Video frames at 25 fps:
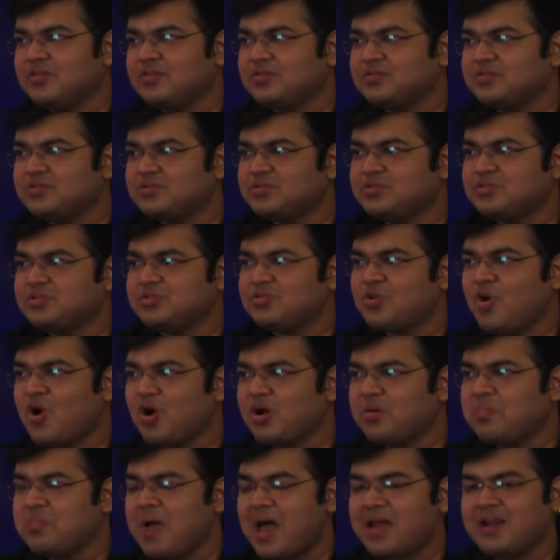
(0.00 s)

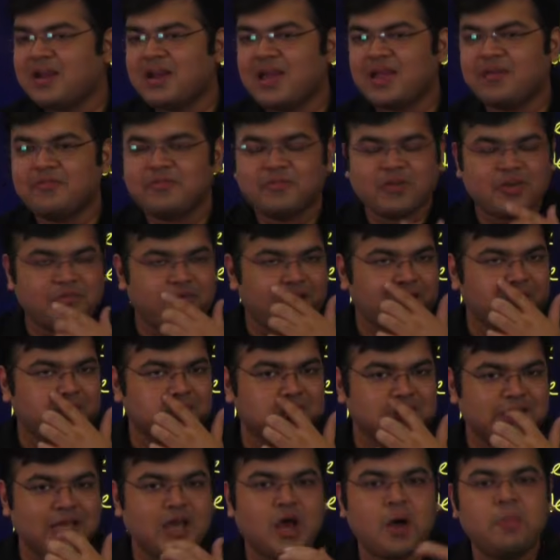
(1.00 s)
short manner, if I could
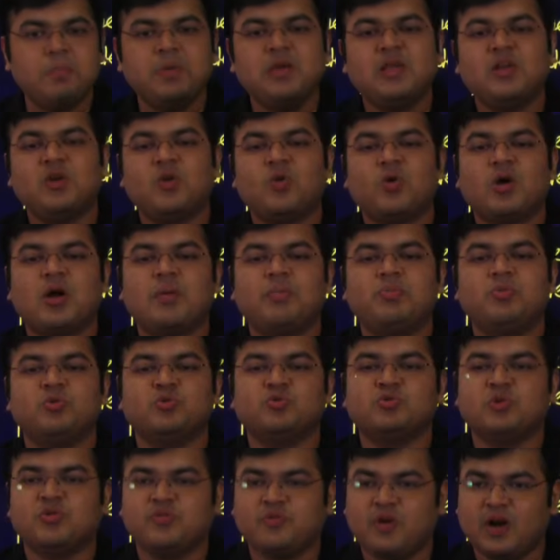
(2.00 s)
say, Amir Log Ka
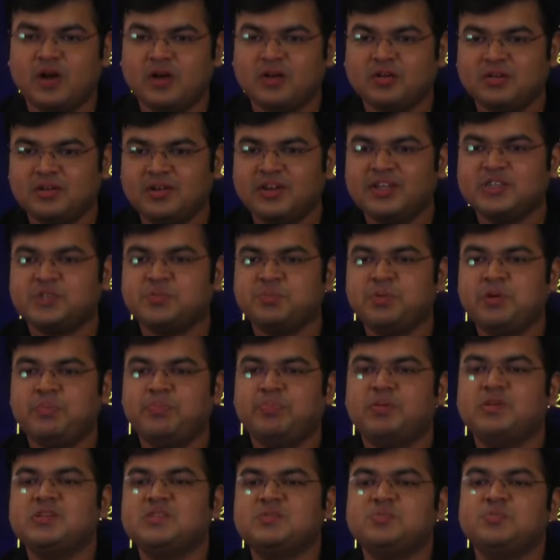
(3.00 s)
mutual fund, rich
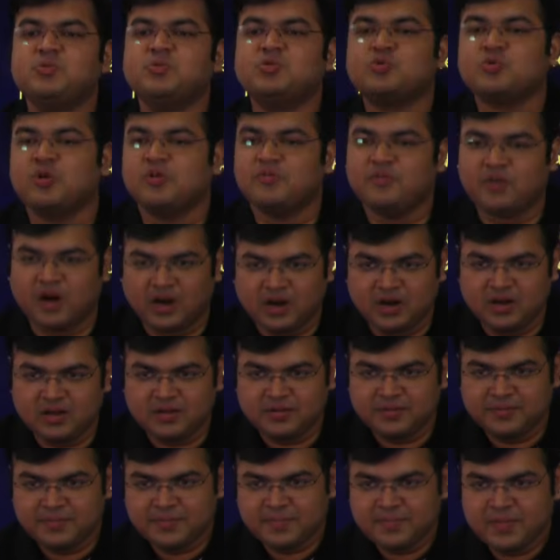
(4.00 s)
people's mutual fund.
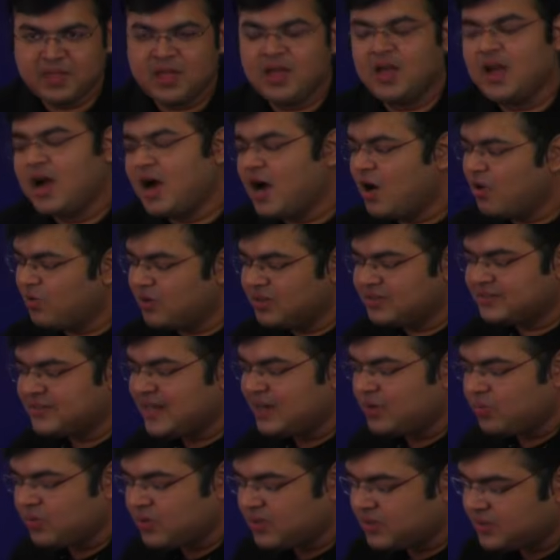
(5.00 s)
How does
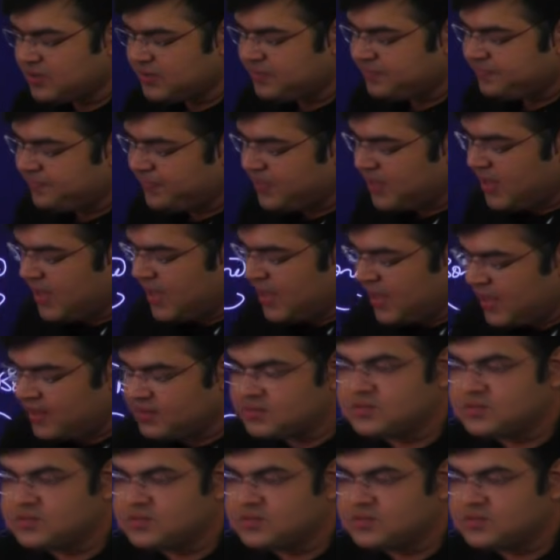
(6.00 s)
that work? So